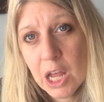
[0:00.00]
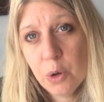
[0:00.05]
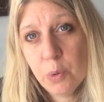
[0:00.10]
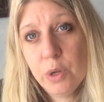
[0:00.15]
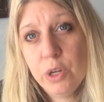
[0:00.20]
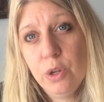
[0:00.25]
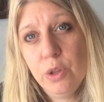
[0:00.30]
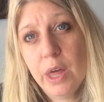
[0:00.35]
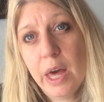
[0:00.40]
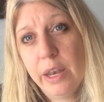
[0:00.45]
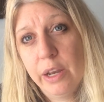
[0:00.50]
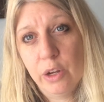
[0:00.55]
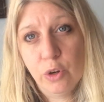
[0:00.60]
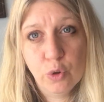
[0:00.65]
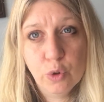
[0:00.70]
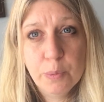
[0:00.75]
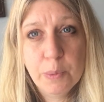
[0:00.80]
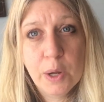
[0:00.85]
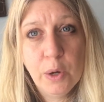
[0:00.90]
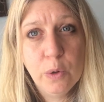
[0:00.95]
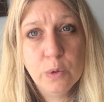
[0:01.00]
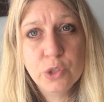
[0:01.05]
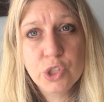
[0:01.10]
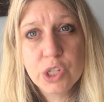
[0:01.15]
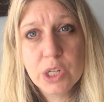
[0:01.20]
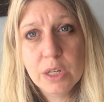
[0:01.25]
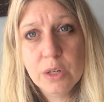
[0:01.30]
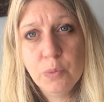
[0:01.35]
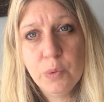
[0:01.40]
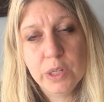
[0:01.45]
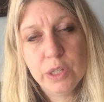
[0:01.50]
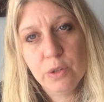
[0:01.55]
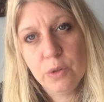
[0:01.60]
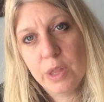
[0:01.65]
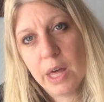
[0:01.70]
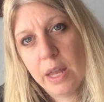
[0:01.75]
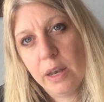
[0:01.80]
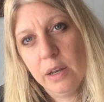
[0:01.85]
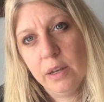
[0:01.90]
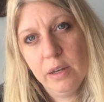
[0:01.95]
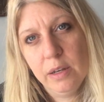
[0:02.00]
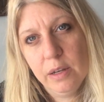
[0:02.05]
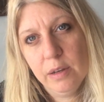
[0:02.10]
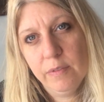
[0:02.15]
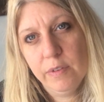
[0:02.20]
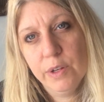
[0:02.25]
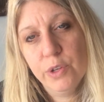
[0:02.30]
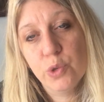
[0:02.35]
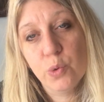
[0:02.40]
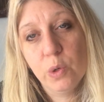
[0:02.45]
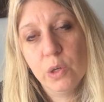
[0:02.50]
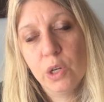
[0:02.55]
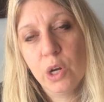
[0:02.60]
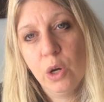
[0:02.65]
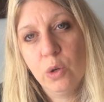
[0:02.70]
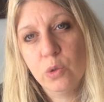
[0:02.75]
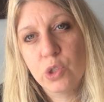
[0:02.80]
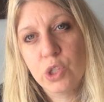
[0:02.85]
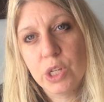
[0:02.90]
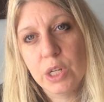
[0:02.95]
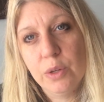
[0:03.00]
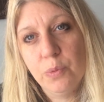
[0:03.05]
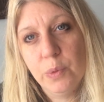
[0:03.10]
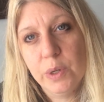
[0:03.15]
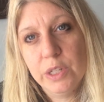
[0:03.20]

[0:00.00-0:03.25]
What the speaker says: We do that in group coaching, we do that in individual coaching,